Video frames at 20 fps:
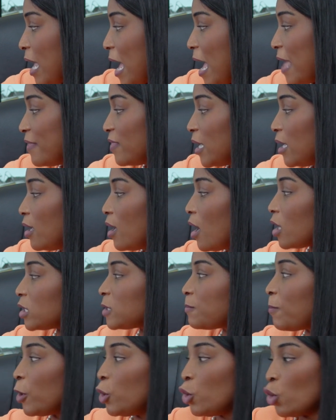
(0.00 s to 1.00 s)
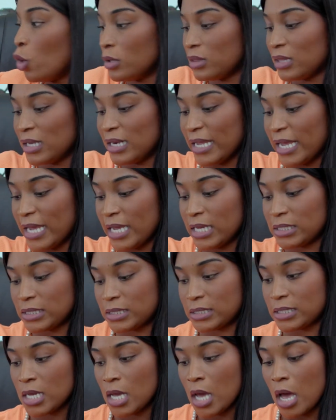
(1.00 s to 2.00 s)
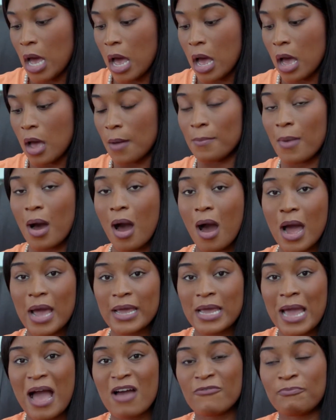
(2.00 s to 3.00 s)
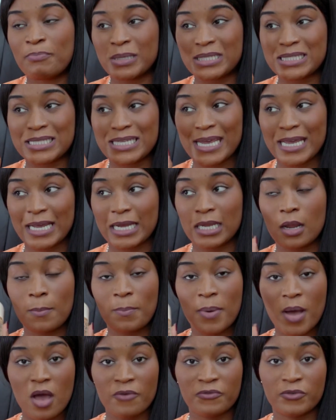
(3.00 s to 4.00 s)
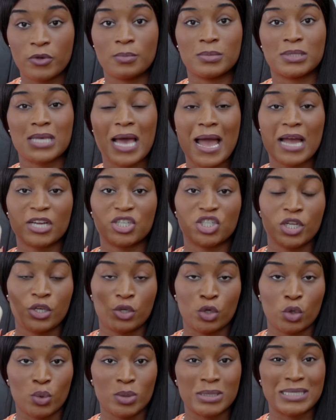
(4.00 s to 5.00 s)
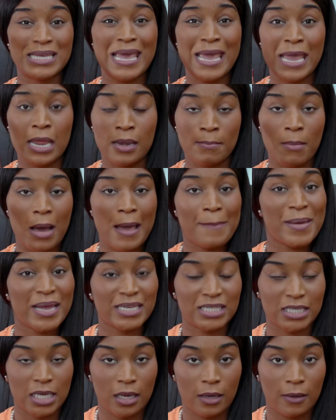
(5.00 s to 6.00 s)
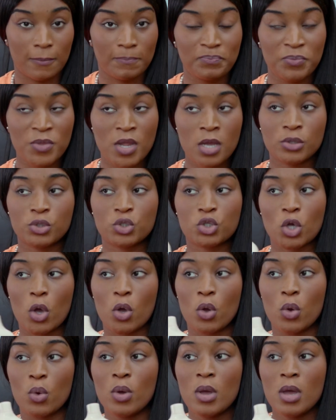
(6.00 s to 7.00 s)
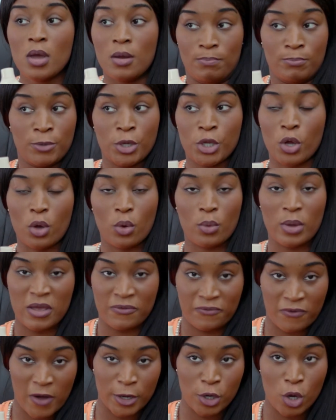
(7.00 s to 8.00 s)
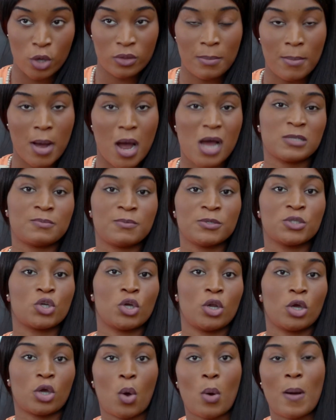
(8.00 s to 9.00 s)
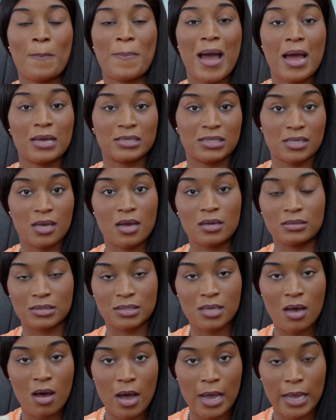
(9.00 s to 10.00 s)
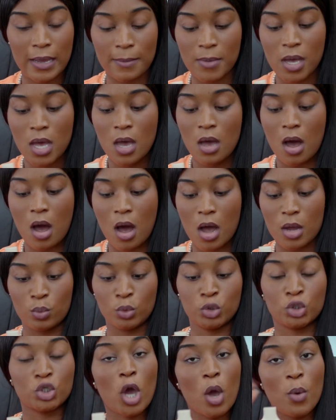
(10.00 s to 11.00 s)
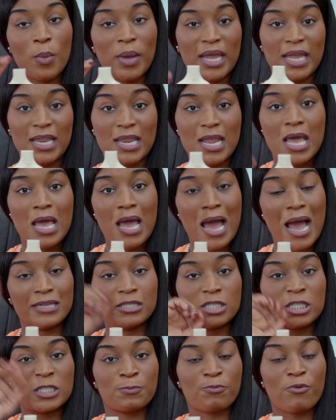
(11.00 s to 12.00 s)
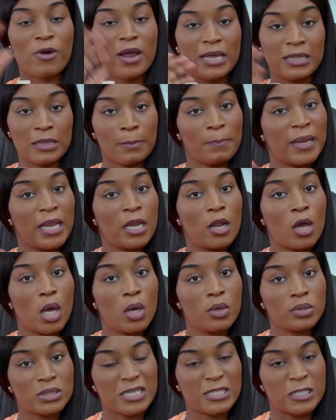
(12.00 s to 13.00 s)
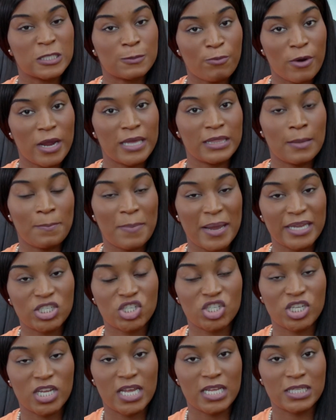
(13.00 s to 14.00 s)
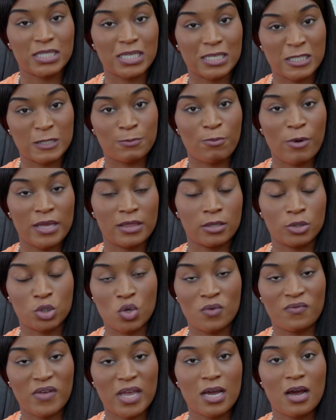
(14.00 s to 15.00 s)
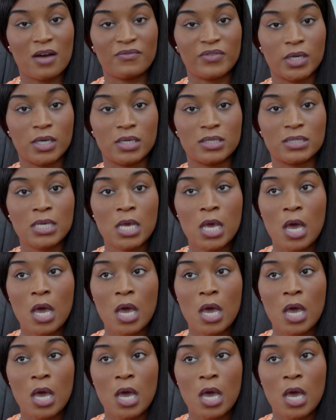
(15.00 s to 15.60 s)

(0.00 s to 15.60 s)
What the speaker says: And then last but not the least, I have particular perfumes I actually use in my bedding. So, you know, if I know that my husband's going to go up at a certain time, I would go in and spray the pillows and spray the bed sheets and spray the duvet covers.